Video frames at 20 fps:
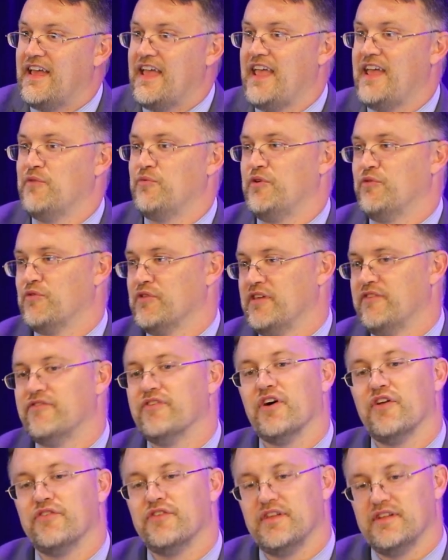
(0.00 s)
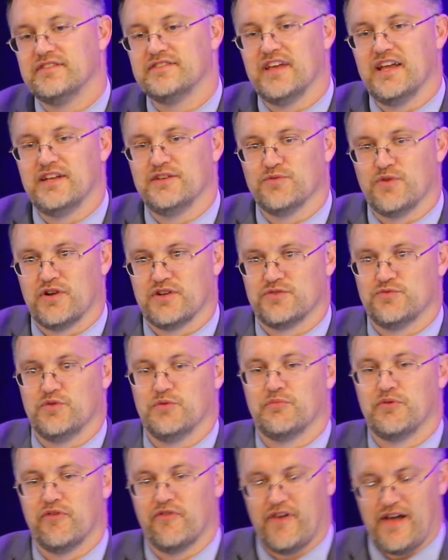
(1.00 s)
And we really felt that Sageworks
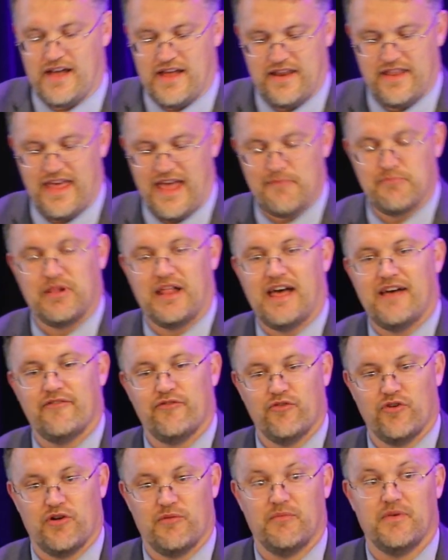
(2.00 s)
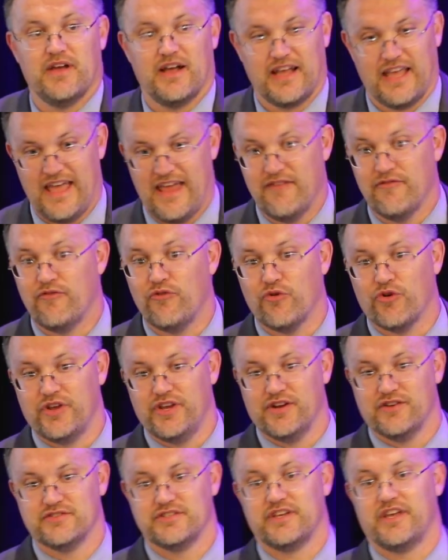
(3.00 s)
would provide that platform, again, 4
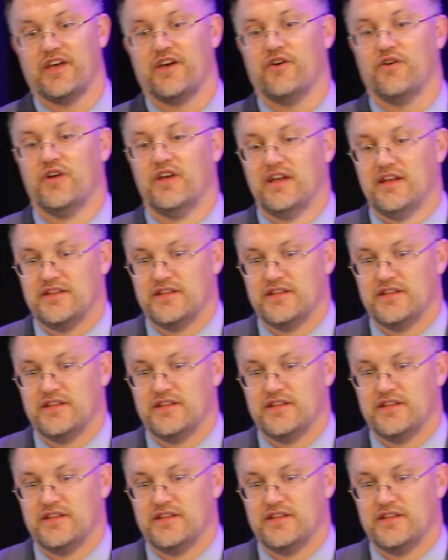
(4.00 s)
years ago,